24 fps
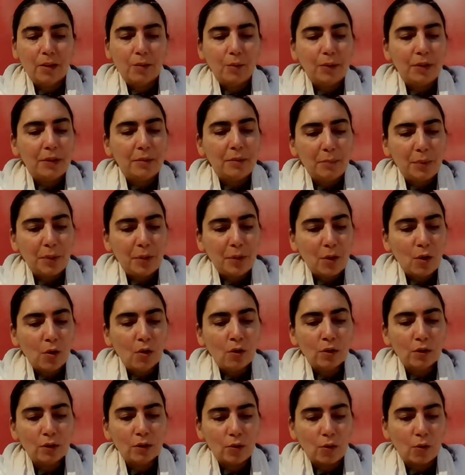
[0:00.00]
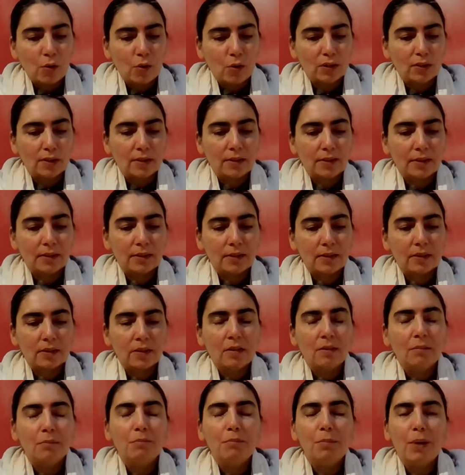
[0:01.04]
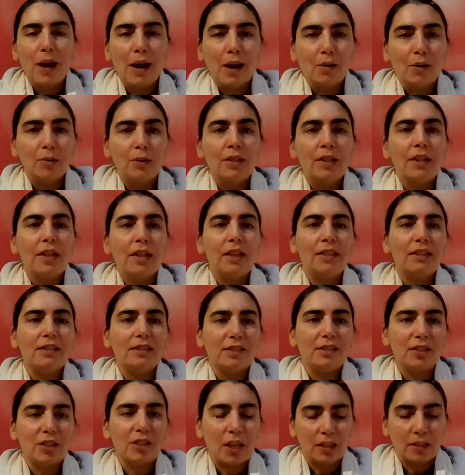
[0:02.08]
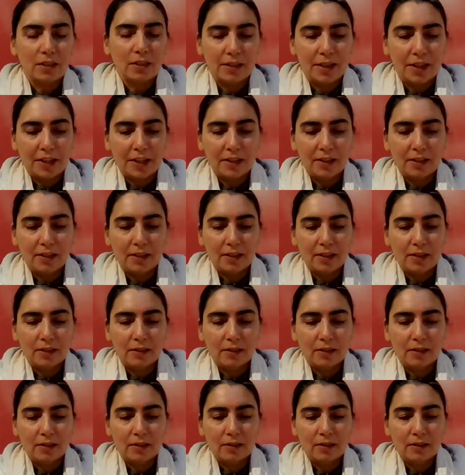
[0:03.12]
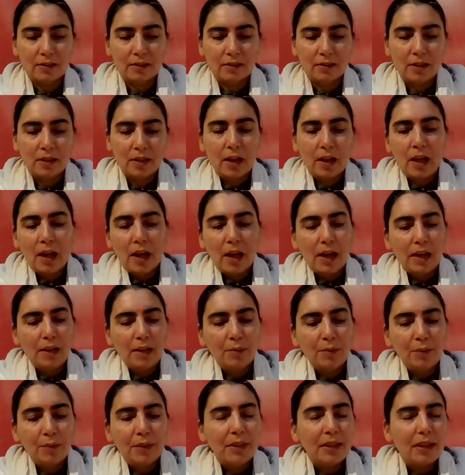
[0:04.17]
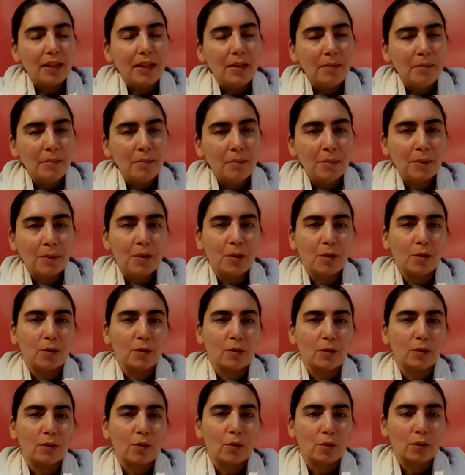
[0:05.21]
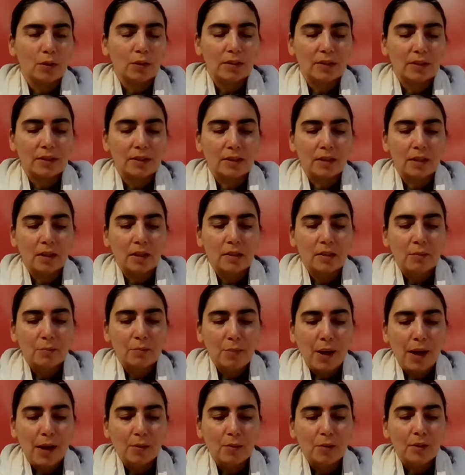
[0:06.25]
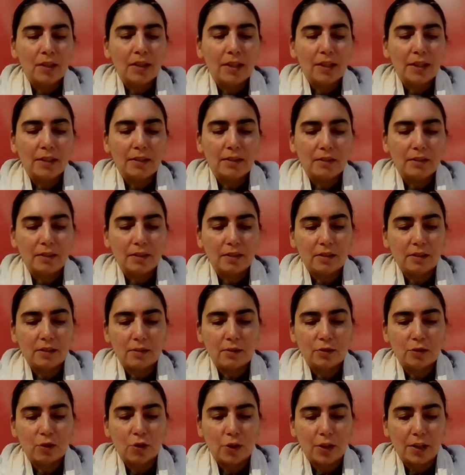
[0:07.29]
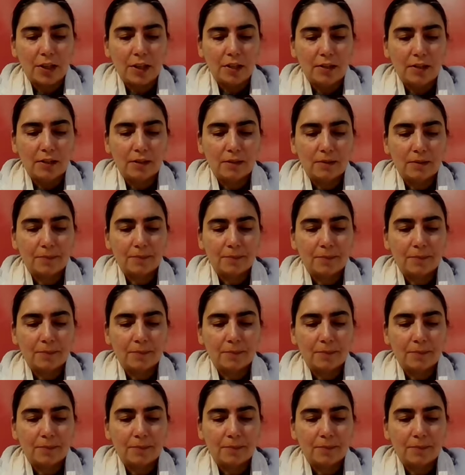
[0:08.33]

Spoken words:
With pure thoughts, power is generated. And with impure thoughts, power is destroyed.